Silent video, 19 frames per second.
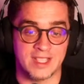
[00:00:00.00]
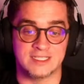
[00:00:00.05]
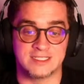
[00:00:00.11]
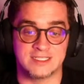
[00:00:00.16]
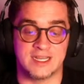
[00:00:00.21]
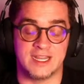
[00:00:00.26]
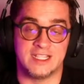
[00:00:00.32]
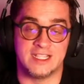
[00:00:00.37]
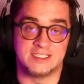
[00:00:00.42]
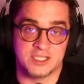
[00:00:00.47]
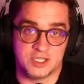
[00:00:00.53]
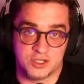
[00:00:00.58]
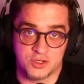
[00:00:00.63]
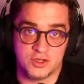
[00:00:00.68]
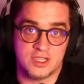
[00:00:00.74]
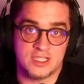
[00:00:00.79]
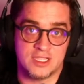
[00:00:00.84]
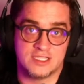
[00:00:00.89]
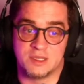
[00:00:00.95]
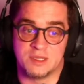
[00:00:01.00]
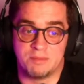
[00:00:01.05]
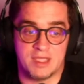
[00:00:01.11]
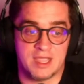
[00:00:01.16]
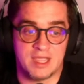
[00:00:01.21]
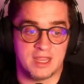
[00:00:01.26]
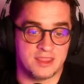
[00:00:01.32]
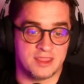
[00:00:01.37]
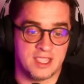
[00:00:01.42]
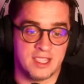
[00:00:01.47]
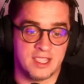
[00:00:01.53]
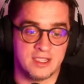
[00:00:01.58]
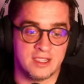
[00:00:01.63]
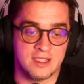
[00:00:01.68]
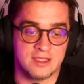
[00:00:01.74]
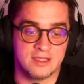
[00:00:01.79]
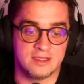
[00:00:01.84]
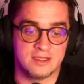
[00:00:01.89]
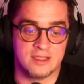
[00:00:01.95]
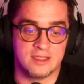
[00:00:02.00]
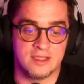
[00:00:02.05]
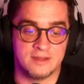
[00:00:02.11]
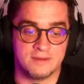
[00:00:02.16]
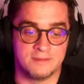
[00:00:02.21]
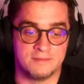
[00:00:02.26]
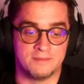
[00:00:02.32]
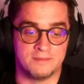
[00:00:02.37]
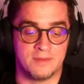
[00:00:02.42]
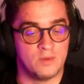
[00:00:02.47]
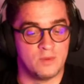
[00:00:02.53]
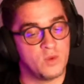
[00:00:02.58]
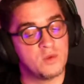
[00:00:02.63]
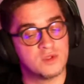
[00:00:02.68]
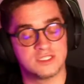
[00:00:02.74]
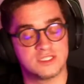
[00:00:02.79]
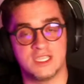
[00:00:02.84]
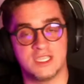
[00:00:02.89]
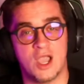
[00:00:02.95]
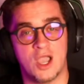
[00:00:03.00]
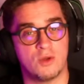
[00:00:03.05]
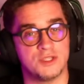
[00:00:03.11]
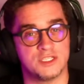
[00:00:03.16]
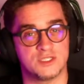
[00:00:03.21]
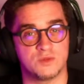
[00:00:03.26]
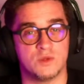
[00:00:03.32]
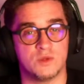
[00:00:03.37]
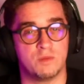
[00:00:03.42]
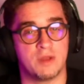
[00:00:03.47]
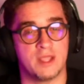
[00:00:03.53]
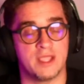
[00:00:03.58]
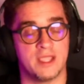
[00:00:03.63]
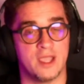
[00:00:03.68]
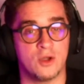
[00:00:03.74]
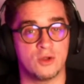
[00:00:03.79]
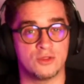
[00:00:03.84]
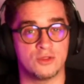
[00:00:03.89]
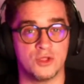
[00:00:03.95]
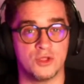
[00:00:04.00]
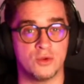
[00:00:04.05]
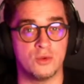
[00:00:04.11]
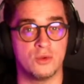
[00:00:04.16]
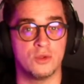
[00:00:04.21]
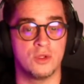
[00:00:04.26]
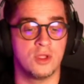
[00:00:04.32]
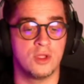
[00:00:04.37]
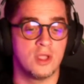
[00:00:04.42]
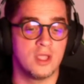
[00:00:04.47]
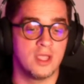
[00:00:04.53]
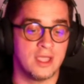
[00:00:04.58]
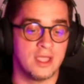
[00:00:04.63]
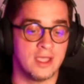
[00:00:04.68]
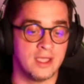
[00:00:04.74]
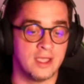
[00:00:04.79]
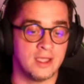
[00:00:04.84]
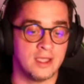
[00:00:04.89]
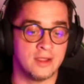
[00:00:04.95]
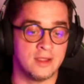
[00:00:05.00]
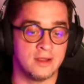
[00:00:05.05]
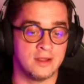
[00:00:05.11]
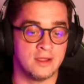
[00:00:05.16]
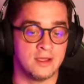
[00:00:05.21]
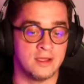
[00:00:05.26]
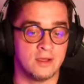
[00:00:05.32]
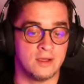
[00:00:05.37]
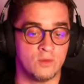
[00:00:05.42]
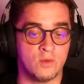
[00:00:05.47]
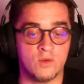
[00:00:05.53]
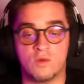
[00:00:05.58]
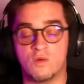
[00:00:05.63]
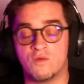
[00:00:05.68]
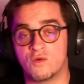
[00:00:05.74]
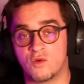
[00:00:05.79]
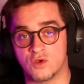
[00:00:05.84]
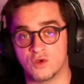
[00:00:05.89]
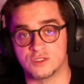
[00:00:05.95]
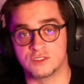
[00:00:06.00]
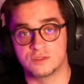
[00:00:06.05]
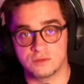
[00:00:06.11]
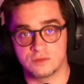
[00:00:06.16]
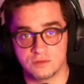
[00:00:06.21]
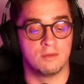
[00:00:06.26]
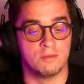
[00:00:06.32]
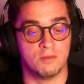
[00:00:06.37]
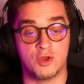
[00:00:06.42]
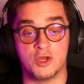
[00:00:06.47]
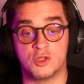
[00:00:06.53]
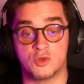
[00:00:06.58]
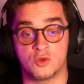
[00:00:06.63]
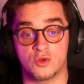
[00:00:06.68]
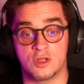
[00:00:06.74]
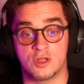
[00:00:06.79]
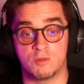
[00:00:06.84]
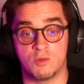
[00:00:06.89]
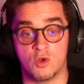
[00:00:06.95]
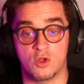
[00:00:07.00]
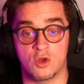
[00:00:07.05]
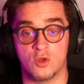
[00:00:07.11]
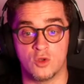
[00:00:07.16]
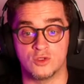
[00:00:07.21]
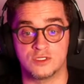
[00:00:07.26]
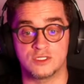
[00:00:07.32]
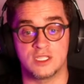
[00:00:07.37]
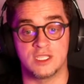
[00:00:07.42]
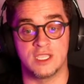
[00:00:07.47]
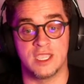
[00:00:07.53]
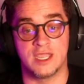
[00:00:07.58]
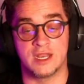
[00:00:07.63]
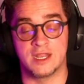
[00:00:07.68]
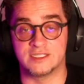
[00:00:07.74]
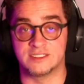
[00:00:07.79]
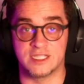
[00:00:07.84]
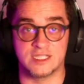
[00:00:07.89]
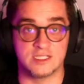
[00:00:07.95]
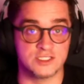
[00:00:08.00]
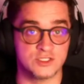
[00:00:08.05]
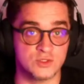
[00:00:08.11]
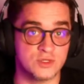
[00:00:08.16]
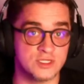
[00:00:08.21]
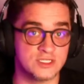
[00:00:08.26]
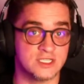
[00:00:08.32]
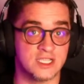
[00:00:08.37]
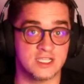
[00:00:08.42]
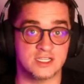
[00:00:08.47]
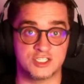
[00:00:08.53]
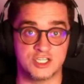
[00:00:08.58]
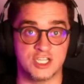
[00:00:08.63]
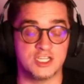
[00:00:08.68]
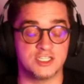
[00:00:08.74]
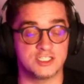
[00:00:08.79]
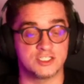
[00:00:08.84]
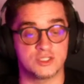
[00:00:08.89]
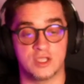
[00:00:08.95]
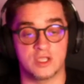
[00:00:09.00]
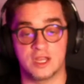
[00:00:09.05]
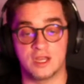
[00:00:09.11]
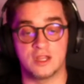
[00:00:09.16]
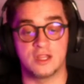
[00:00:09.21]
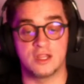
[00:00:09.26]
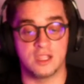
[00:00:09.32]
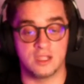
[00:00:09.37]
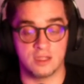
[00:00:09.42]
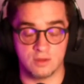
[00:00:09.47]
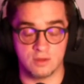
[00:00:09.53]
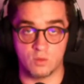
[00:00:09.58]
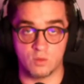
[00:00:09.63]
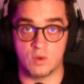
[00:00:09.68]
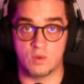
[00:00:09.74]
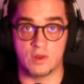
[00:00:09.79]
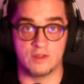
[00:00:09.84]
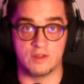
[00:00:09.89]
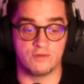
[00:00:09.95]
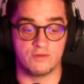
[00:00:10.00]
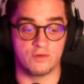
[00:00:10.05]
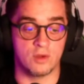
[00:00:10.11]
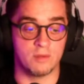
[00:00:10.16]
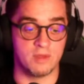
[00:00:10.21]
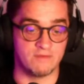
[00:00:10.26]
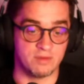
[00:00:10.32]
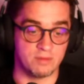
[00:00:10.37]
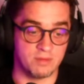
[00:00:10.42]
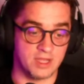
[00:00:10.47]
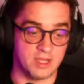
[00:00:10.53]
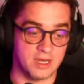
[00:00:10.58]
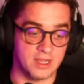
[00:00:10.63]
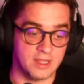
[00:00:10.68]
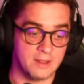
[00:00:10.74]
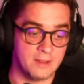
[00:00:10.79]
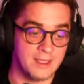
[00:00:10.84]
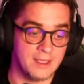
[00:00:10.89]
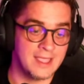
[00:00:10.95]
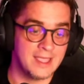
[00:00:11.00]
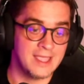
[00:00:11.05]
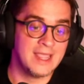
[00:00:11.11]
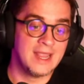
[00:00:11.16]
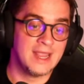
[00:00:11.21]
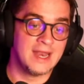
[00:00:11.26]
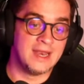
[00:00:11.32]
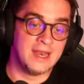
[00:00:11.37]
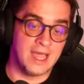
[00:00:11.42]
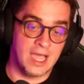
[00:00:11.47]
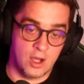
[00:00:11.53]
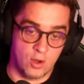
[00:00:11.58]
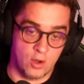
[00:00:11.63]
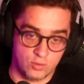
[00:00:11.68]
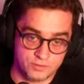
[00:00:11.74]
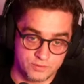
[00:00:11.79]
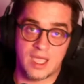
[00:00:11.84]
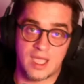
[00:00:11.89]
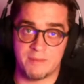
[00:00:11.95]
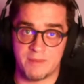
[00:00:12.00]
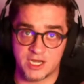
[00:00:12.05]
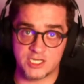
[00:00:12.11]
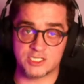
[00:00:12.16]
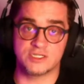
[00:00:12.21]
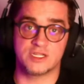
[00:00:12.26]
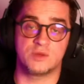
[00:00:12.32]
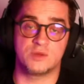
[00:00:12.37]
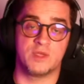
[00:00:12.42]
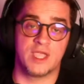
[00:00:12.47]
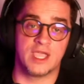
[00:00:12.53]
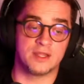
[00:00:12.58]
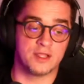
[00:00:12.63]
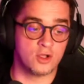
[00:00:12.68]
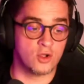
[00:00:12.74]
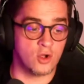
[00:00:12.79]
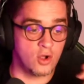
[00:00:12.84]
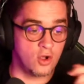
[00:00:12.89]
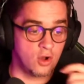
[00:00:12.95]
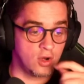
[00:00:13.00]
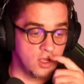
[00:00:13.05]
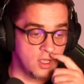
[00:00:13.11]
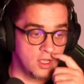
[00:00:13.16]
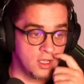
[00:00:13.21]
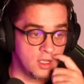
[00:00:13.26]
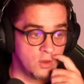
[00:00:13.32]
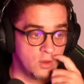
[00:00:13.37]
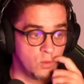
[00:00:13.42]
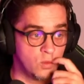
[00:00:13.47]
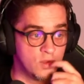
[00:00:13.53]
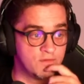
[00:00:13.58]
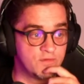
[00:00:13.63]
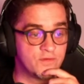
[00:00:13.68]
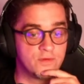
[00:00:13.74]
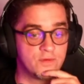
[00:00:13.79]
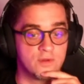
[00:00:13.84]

I said, it's a good, it's a bad thing. We will see how this will play out, though, and we will, of course, monitor it more closely. And as soon as there are changes or anything, we will inform everybody. Now, I mentioned that we had the call with